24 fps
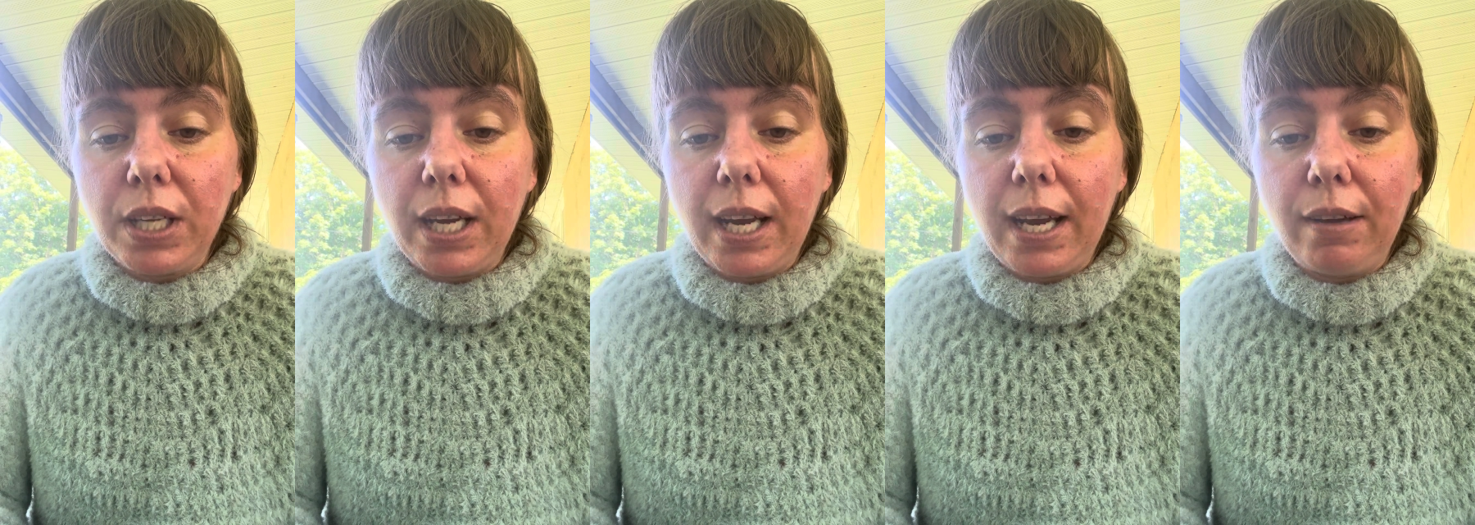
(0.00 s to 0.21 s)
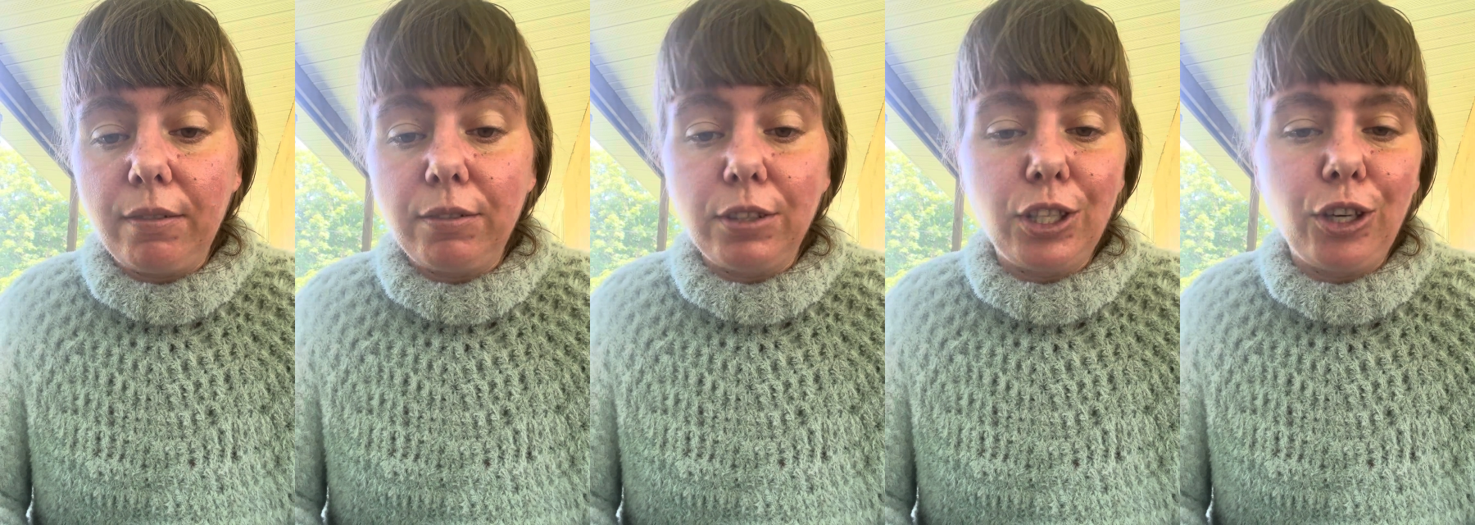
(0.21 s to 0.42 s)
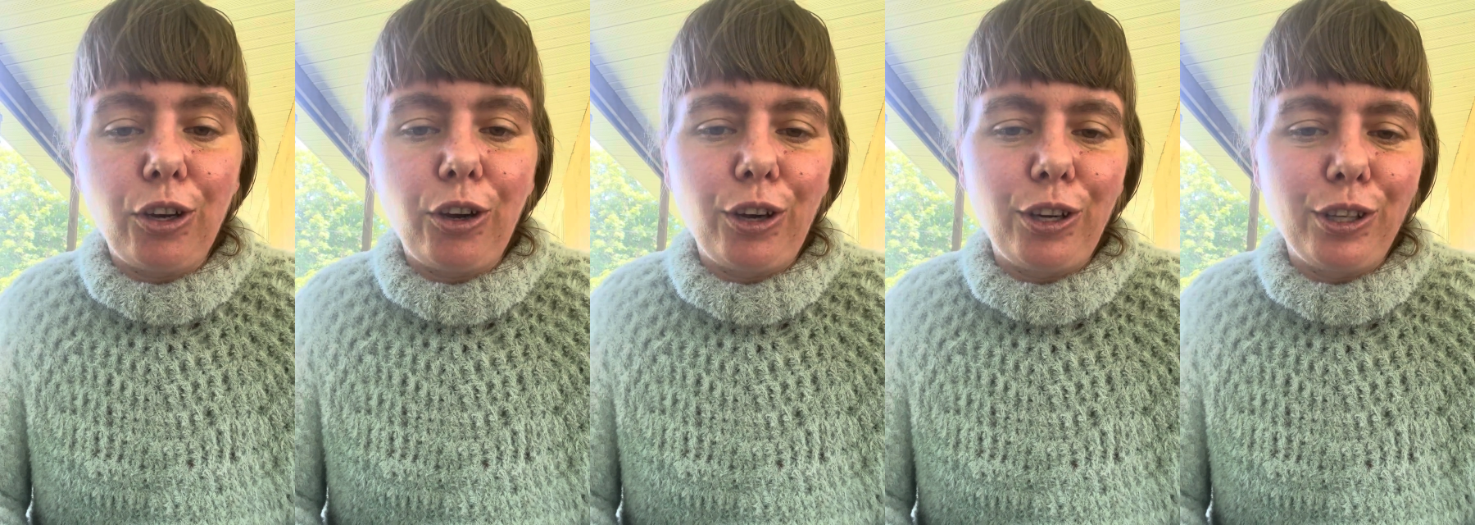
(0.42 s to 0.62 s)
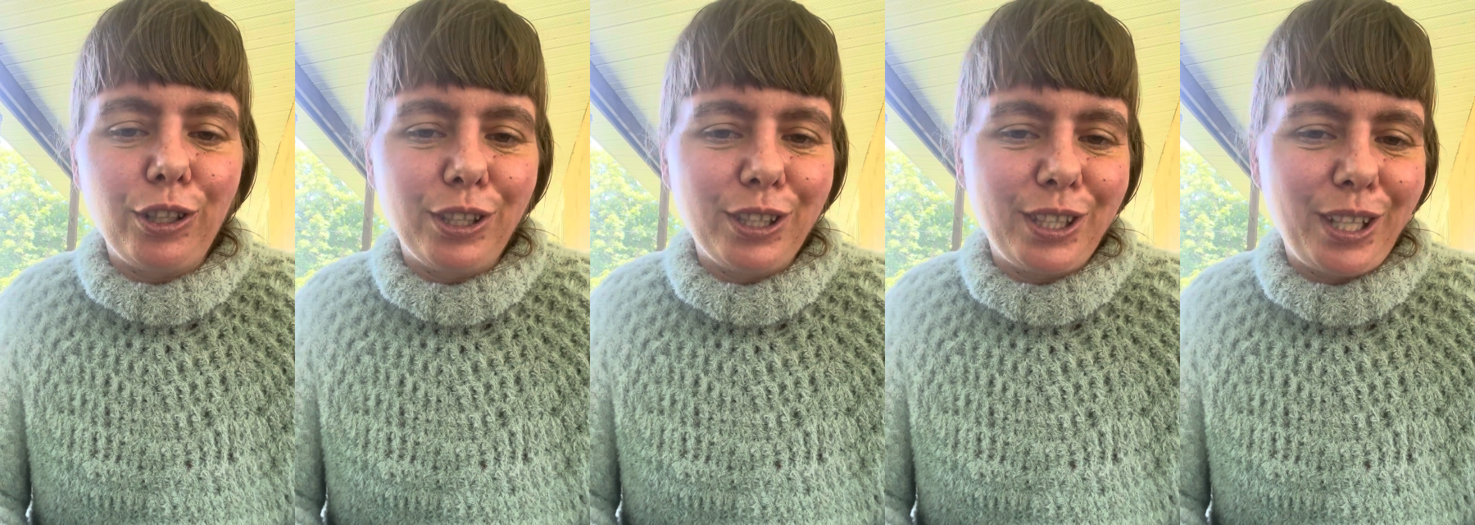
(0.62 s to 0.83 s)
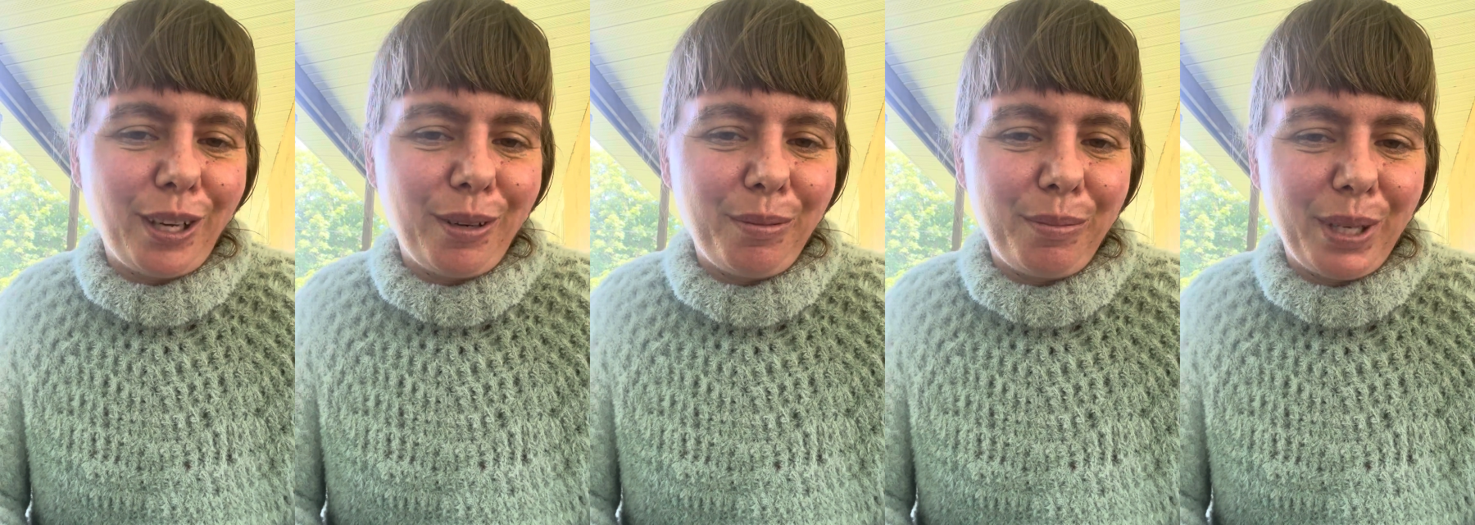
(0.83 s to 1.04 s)
I have
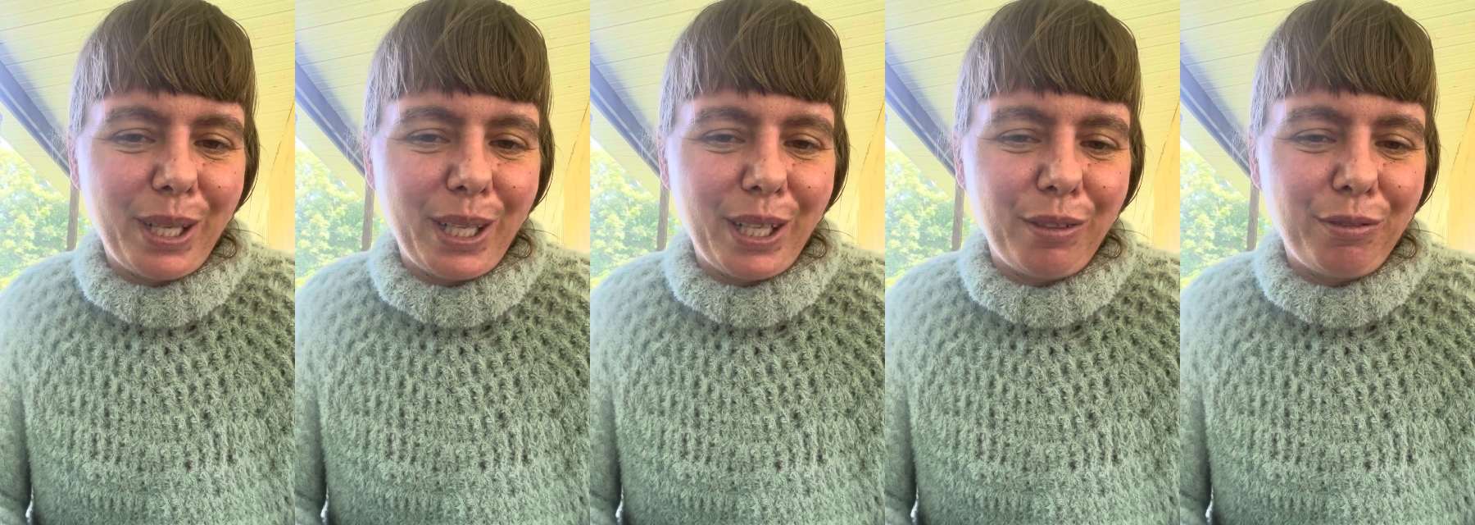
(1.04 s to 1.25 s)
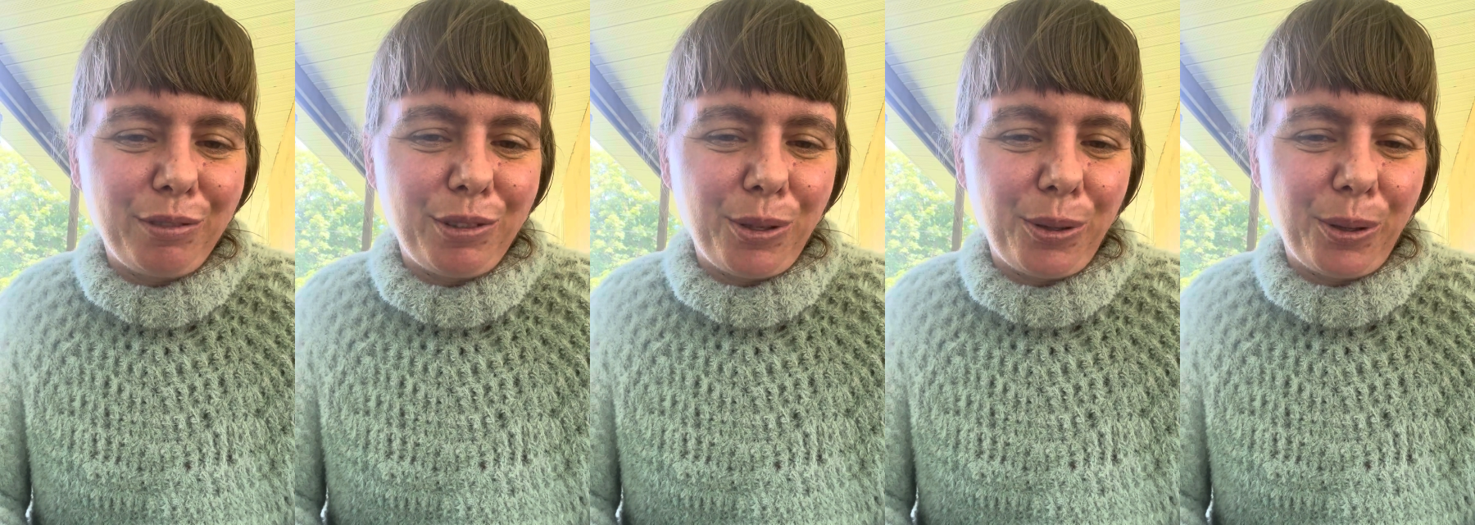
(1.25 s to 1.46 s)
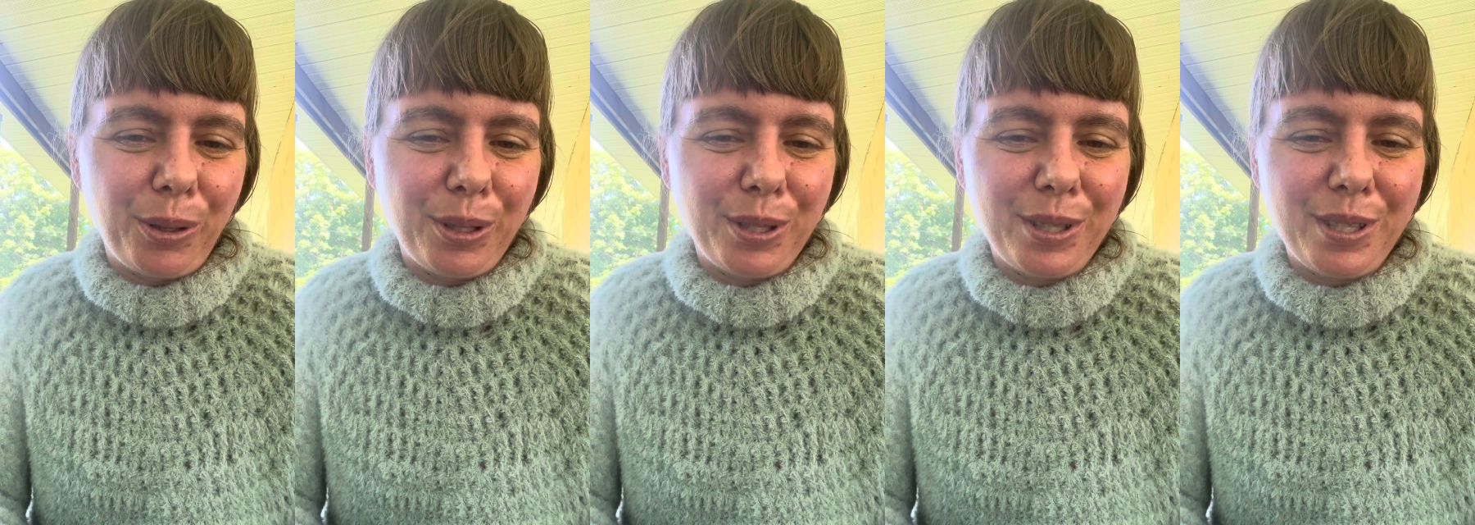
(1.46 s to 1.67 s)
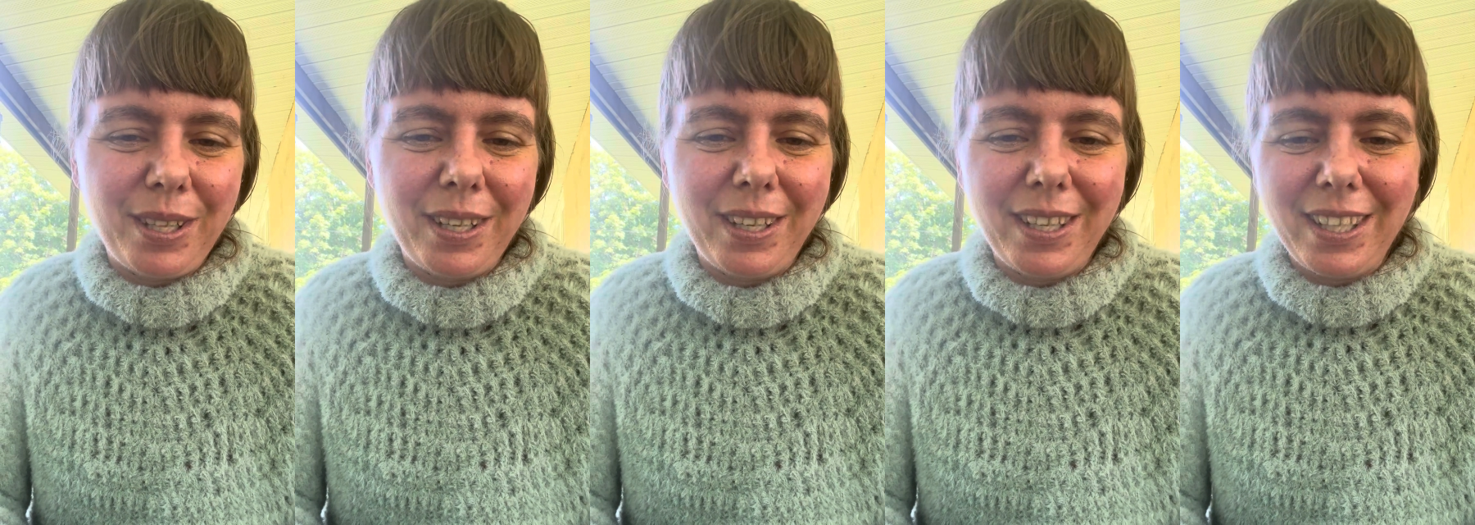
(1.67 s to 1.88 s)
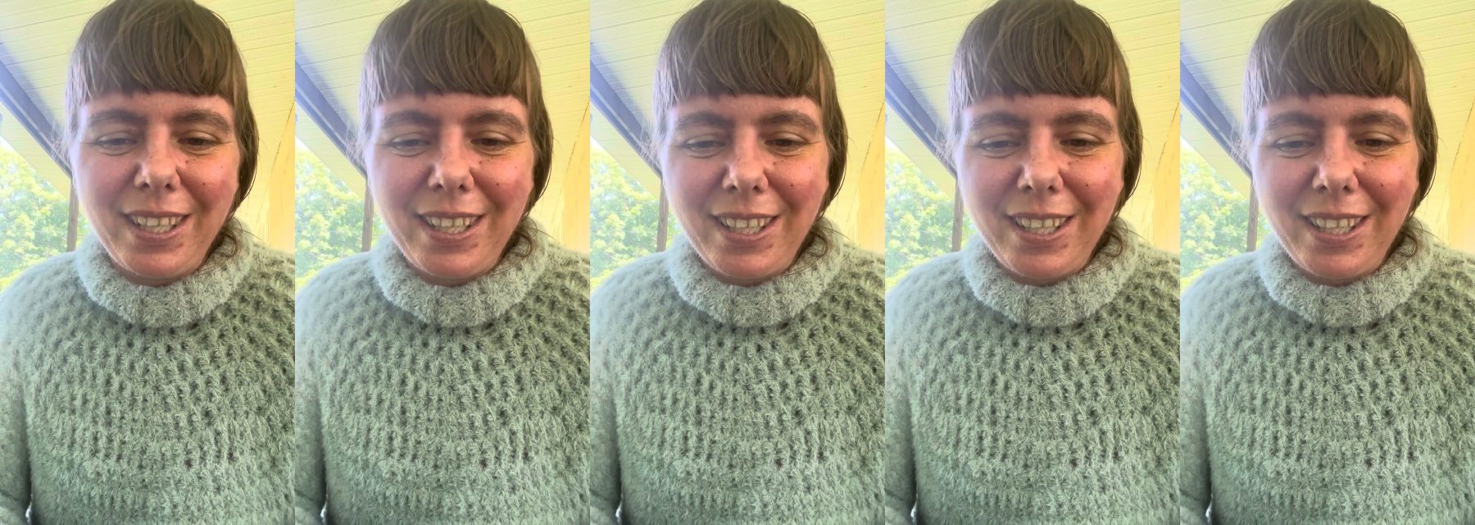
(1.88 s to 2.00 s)
yarn coming, of course.